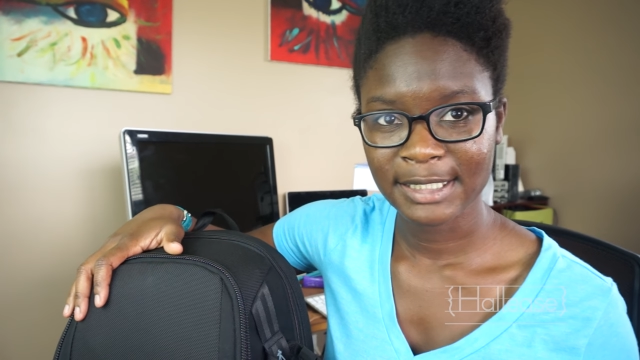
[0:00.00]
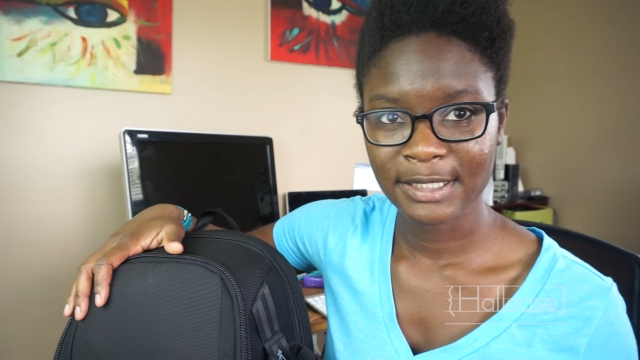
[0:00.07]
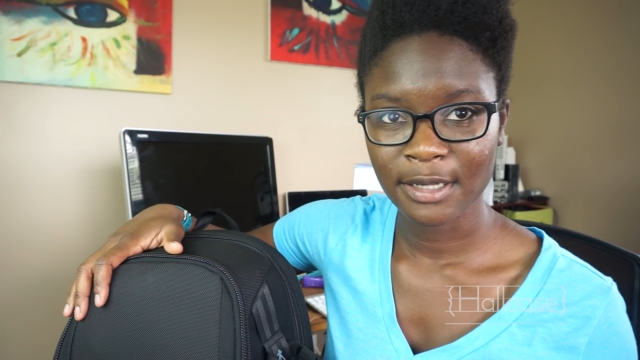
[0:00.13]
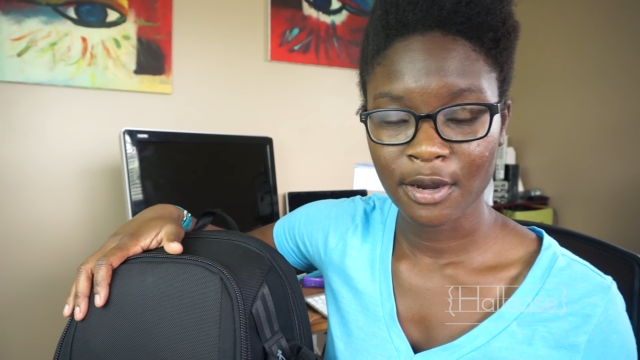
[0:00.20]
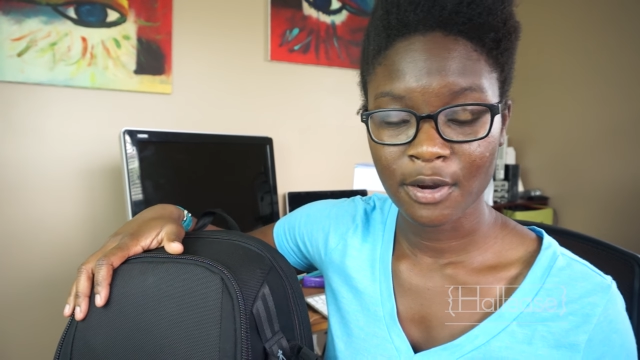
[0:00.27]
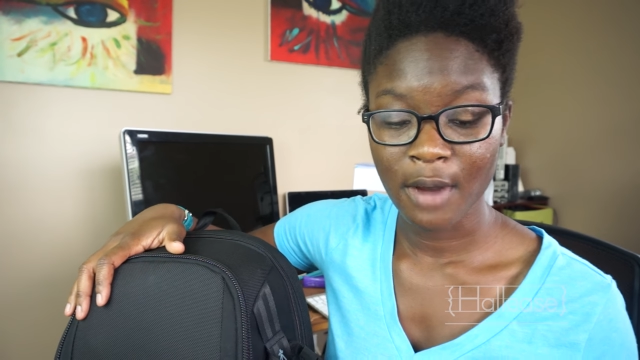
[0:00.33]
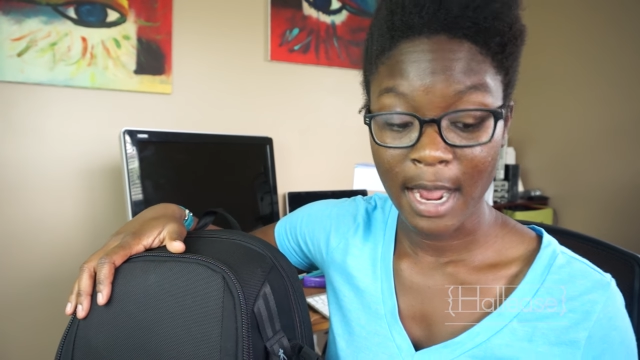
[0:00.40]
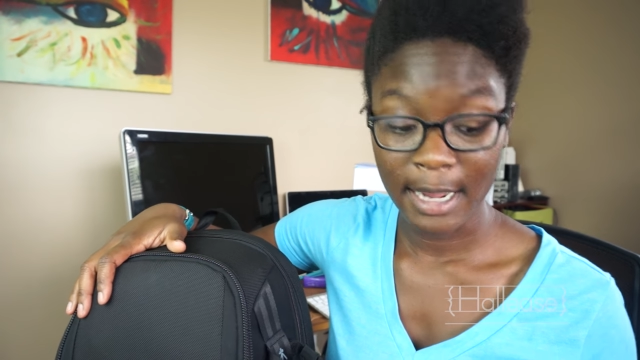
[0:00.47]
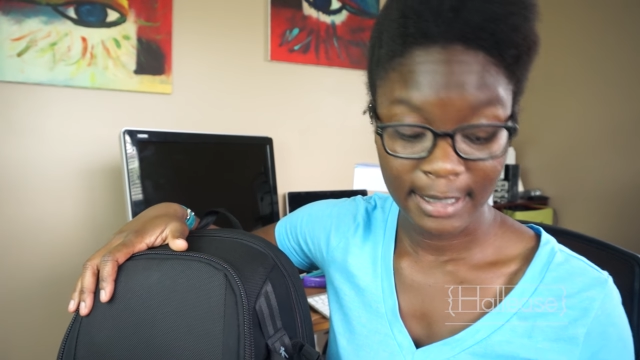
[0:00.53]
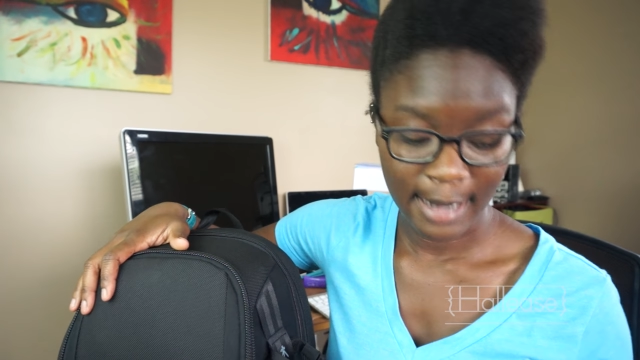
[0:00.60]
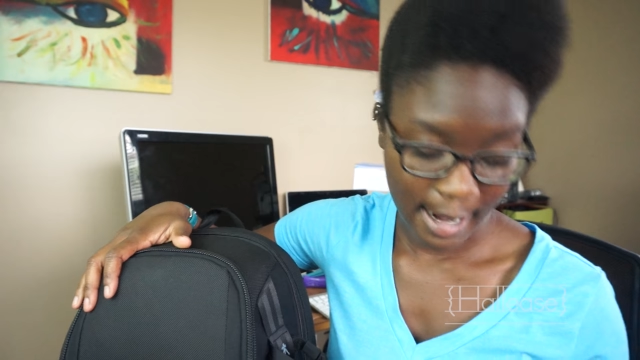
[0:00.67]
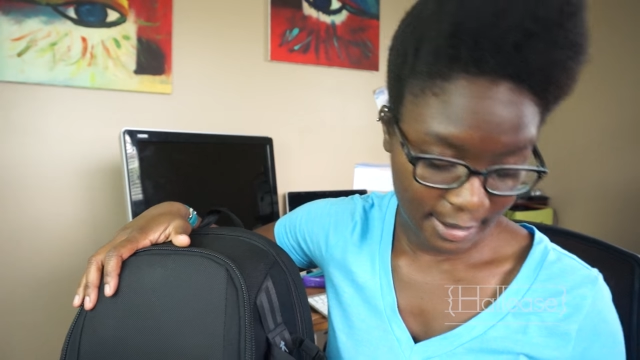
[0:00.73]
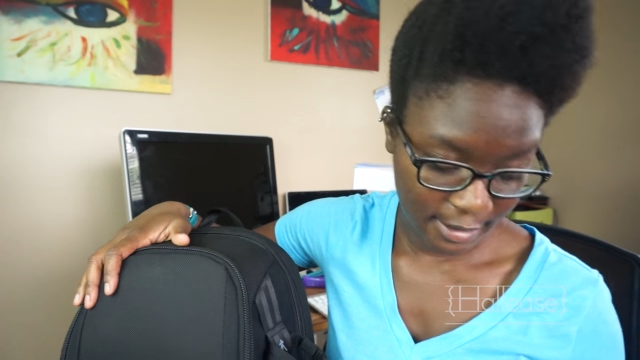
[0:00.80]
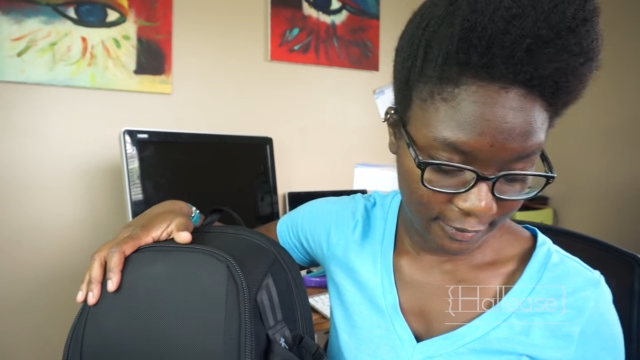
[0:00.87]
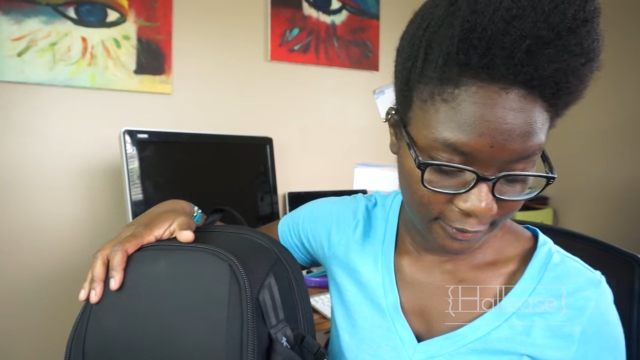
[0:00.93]
so I
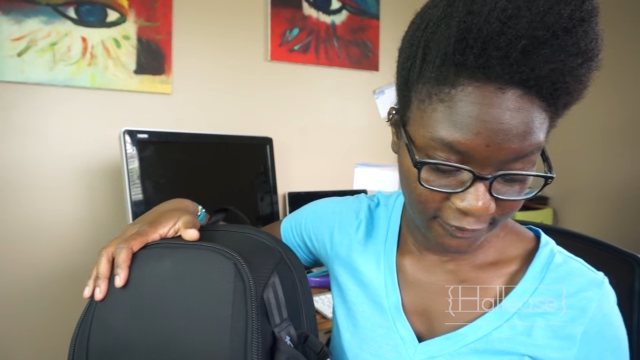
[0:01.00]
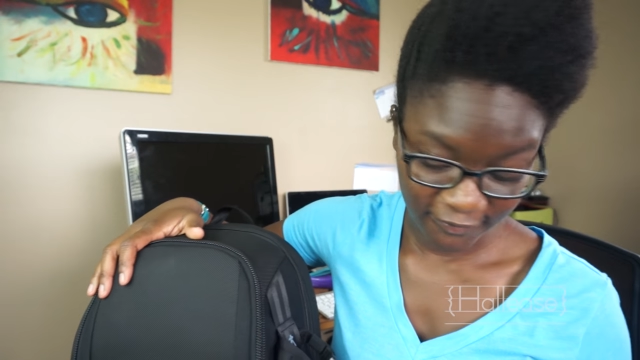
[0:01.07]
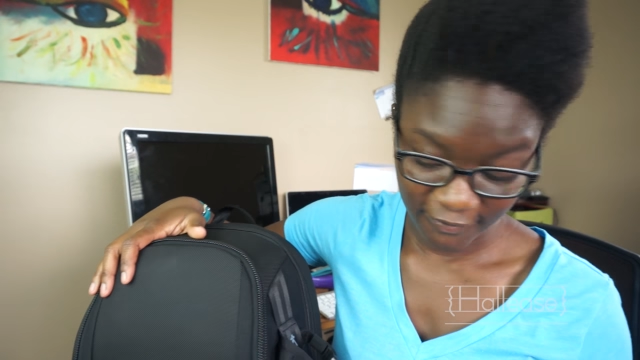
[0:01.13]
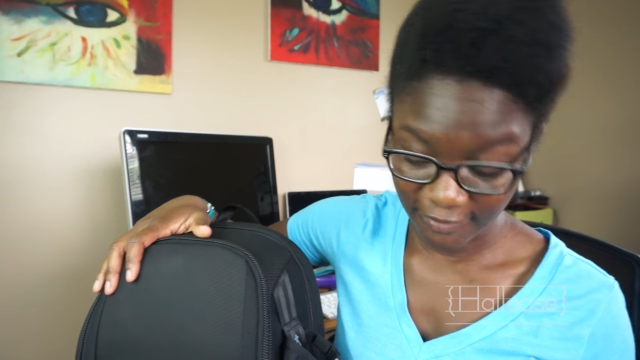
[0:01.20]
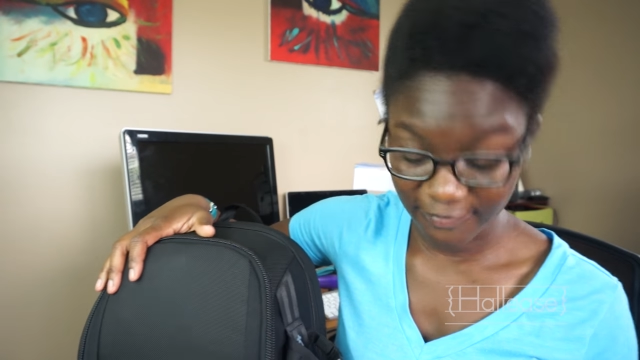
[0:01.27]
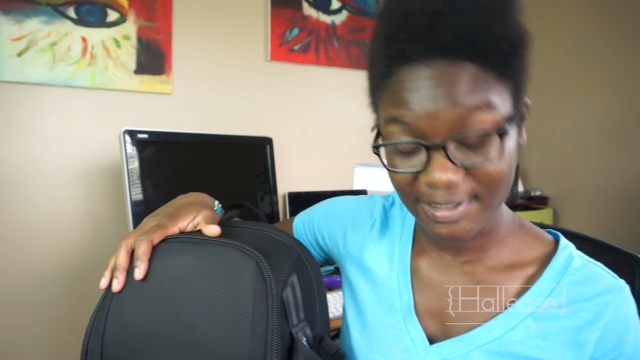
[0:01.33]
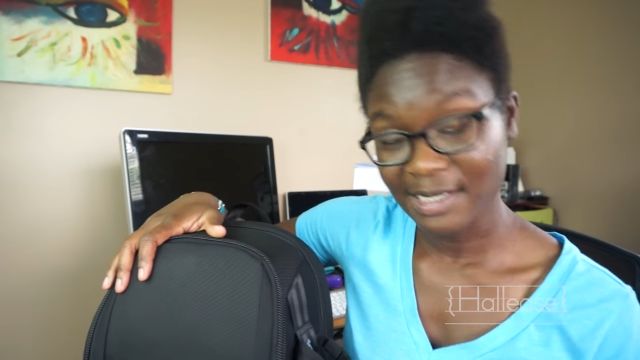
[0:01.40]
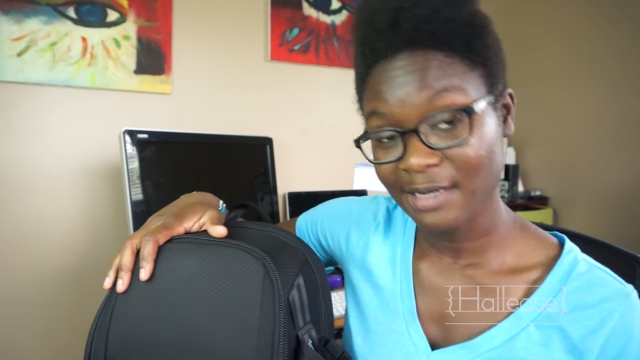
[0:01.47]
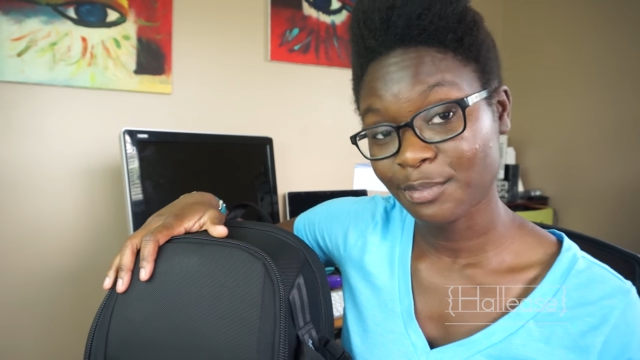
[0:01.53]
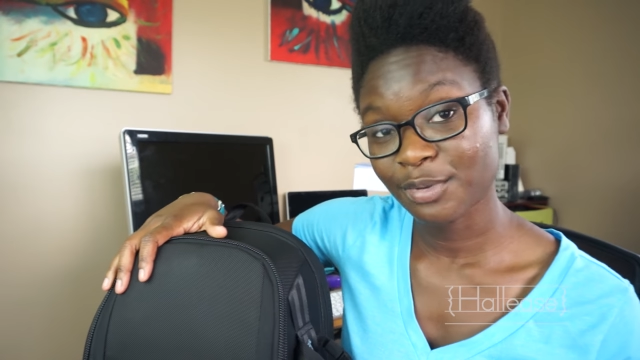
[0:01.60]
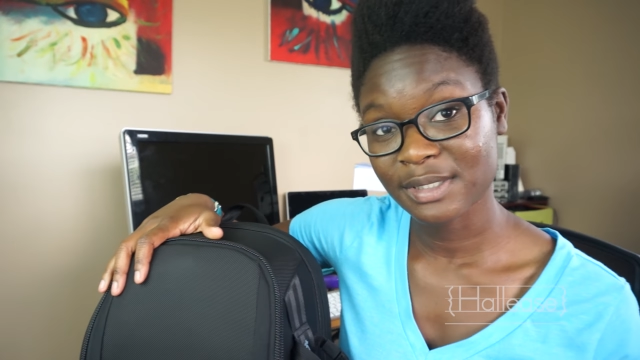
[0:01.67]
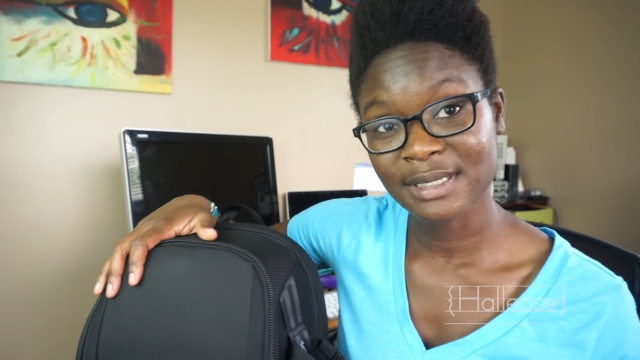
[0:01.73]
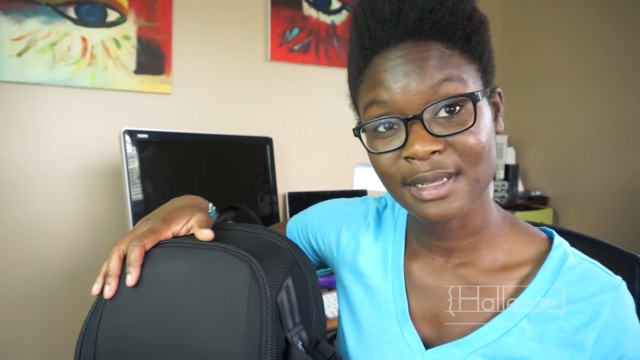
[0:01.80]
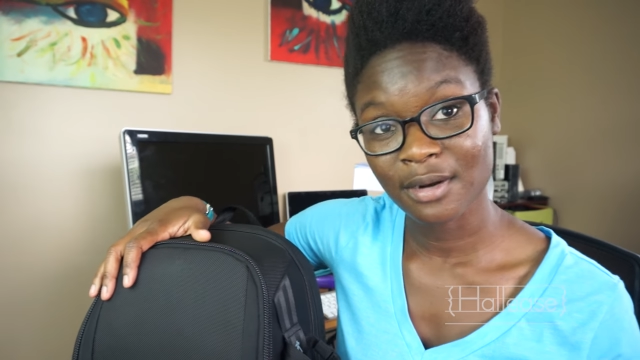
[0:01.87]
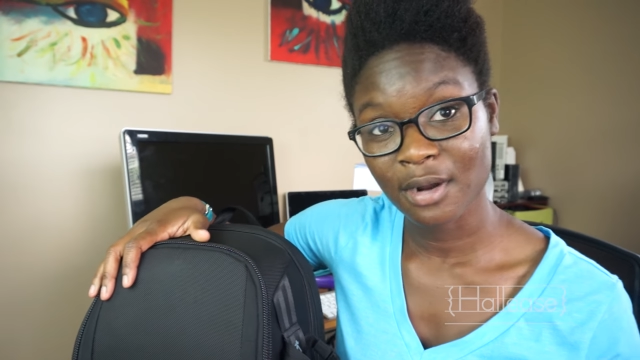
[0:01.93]
got it
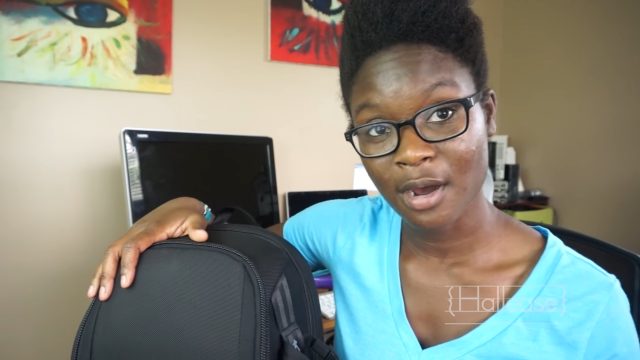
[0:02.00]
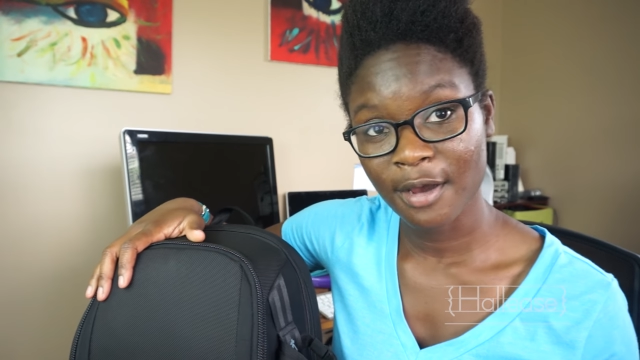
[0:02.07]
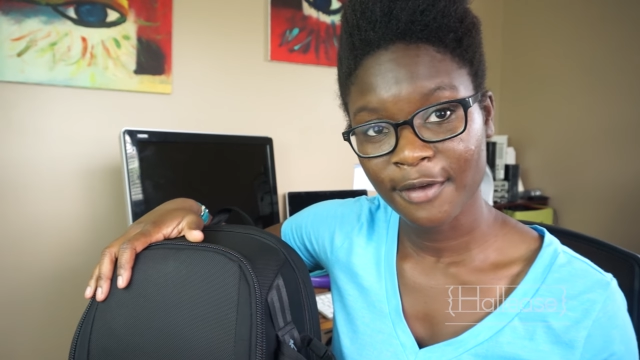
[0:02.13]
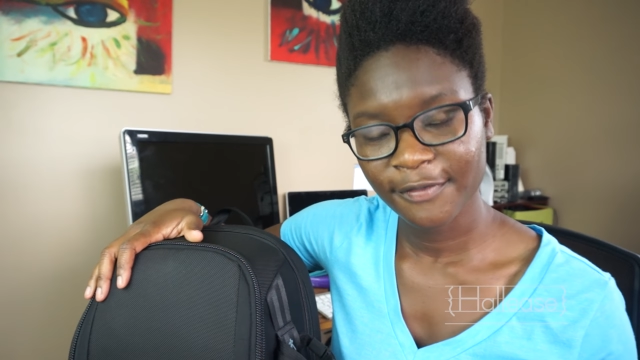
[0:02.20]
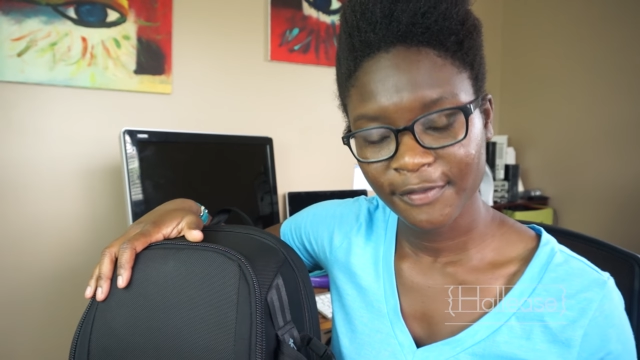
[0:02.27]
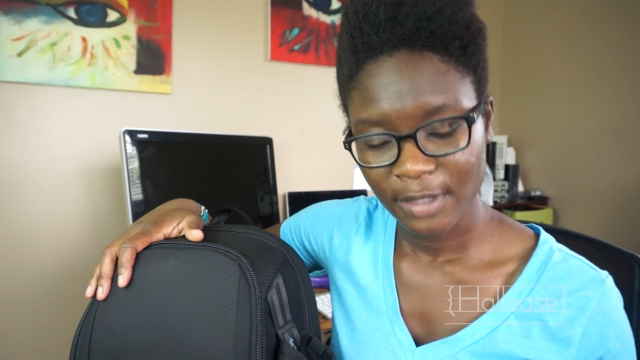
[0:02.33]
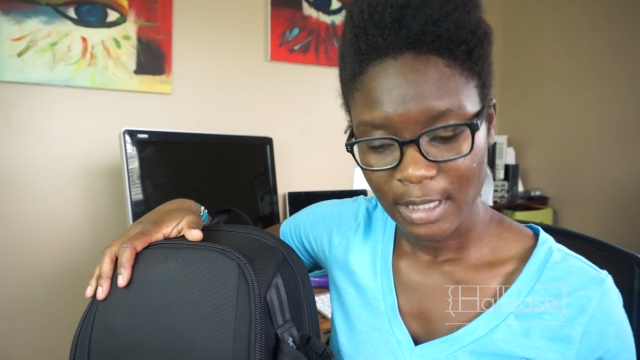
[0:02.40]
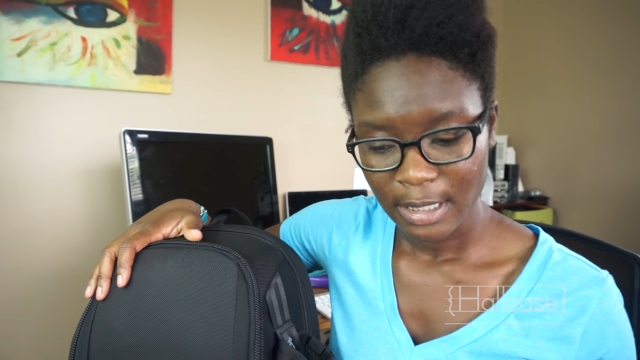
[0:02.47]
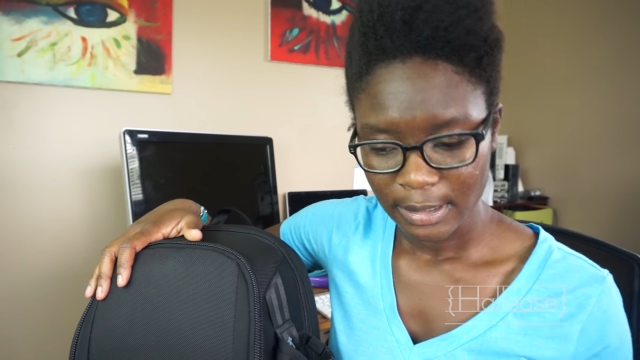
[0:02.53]
15% off.